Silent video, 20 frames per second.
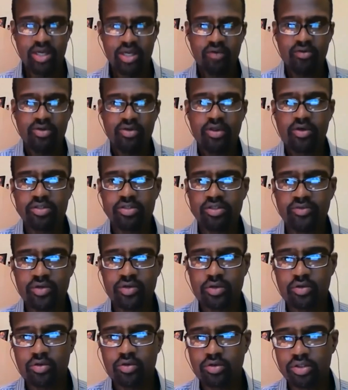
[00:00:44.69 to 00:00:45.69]
For those of
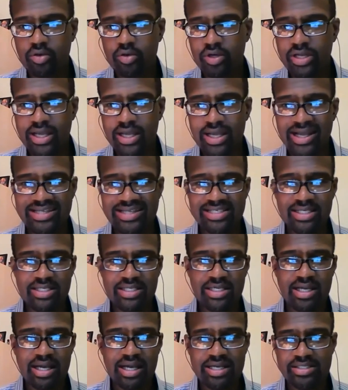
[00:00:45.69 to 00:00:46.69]
you who joined, hey, I see
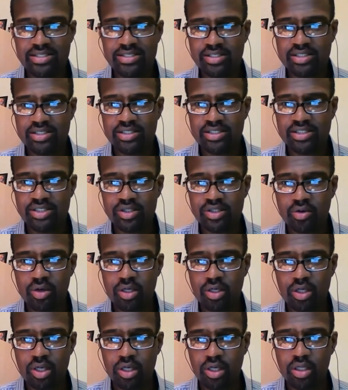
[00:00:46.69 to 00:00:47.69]
you guys that just
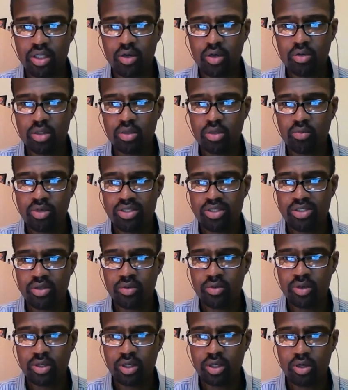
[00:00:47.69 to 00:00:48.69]
joined on. Lola, what's
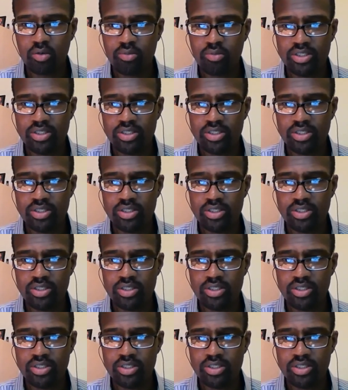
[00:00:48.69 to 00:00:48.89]
going on?